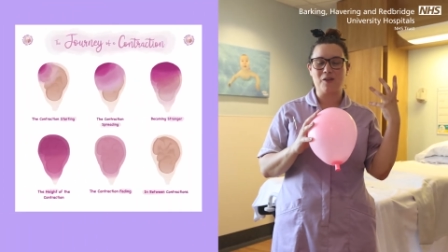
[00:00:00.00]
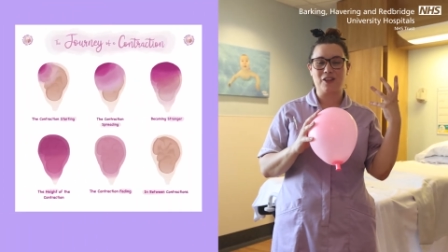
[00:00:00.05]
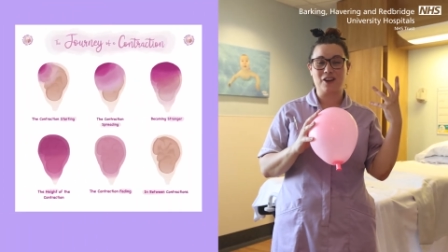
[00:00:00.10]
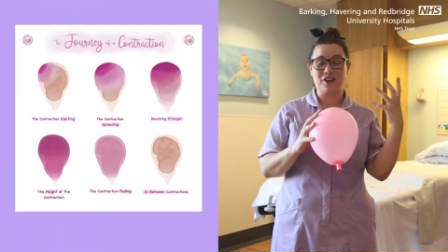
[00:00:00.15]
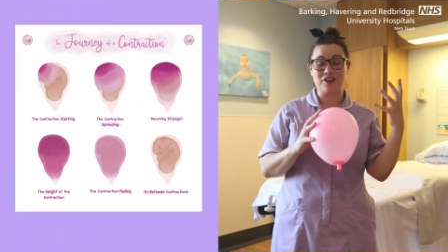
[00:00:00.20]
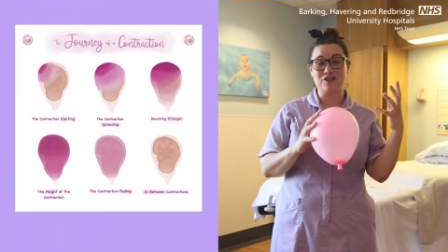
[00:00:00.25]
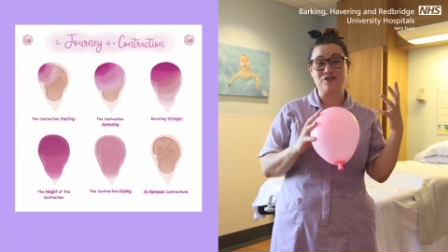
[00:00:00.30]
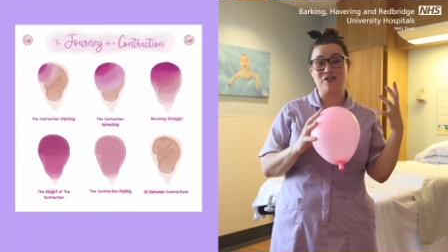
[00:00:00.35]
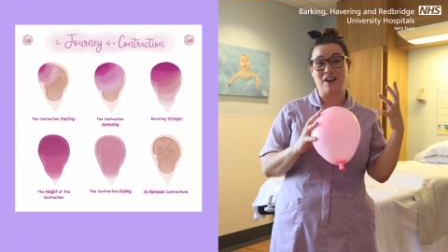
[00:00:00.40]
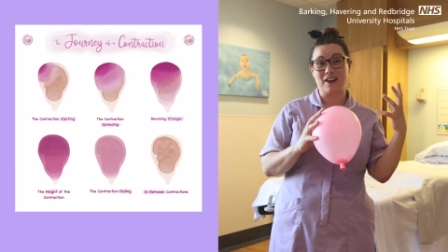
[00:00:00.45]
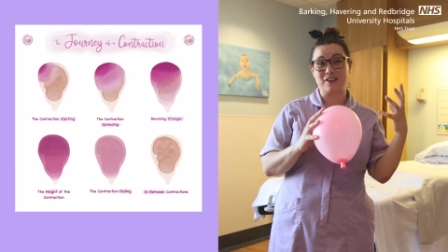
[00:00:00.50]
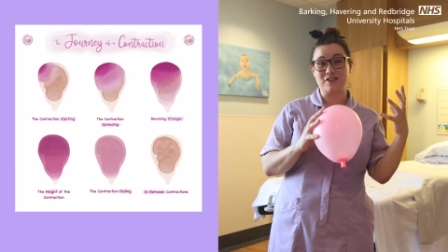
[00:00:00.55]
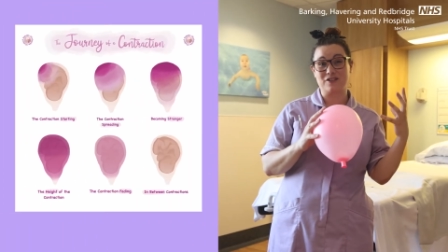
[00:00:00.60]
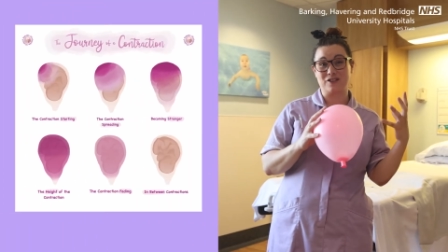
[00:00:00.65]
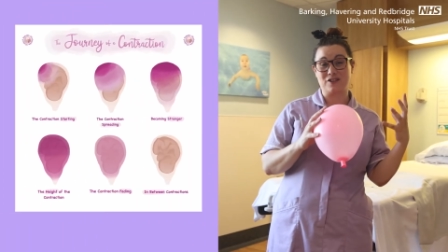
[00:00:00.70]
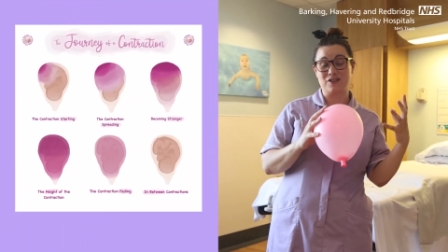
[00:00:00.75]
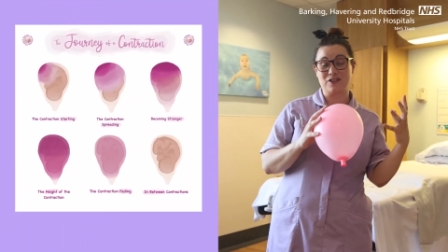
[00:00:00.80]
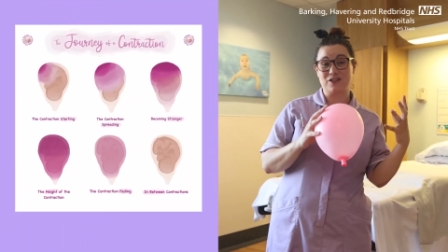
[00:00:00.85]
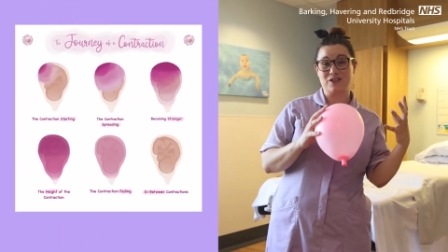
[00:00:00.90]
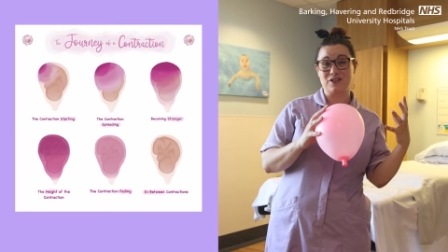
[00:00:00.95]
the
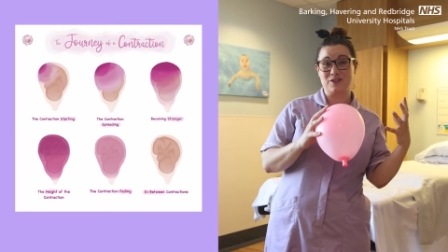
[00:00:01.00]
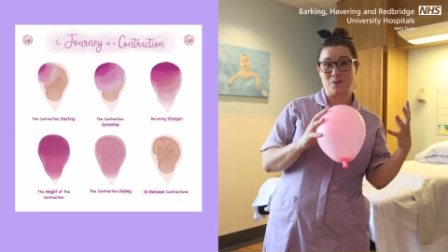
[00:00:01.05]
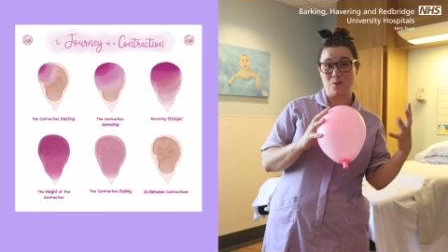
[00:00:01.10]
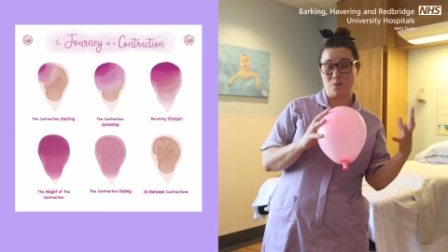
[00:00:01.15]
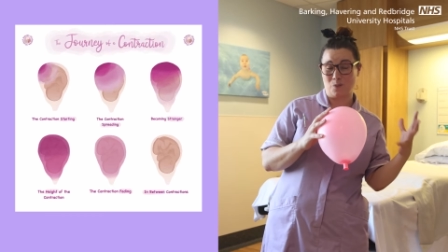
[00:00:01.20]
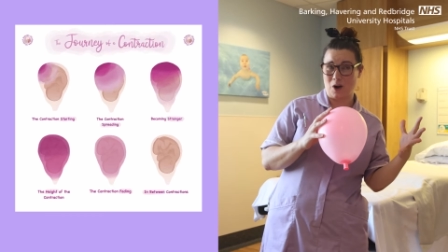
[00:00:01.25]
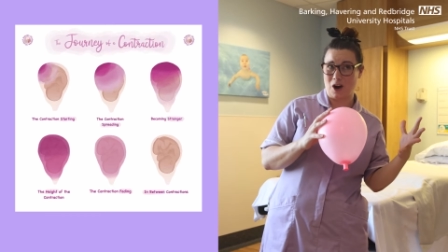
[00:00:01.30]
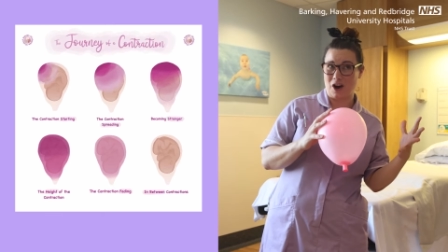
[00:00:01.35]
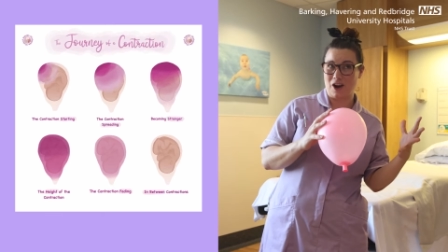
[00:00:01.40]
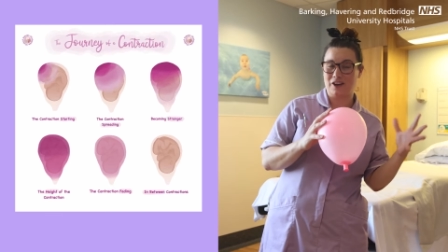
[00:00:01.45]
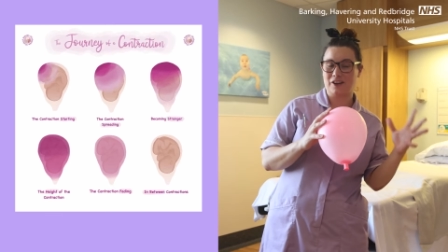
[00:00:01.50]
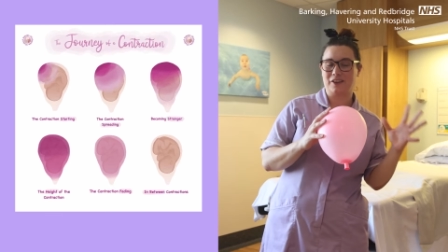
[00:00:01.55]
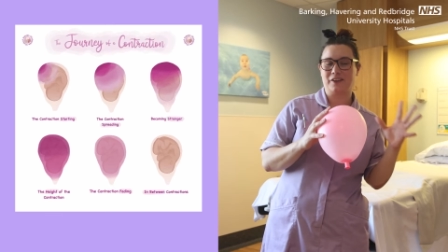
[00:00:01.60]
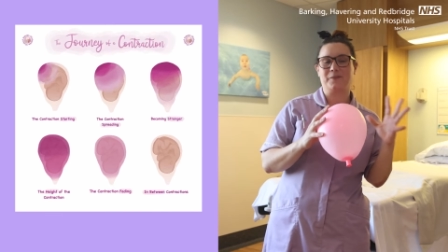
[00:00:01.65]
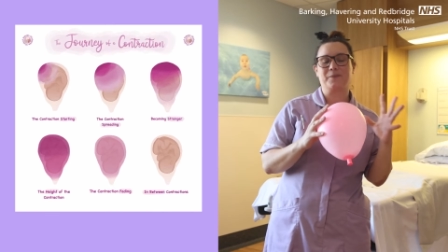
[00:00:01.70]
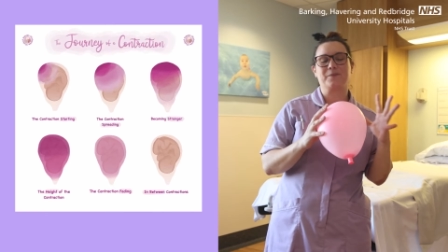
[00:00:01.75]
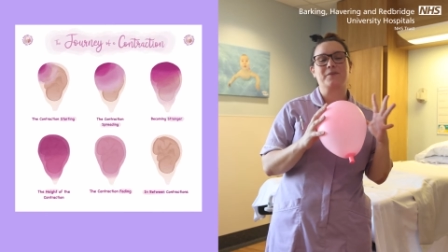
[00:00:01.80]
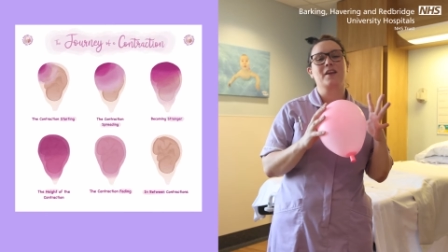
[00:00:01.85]
contractions work.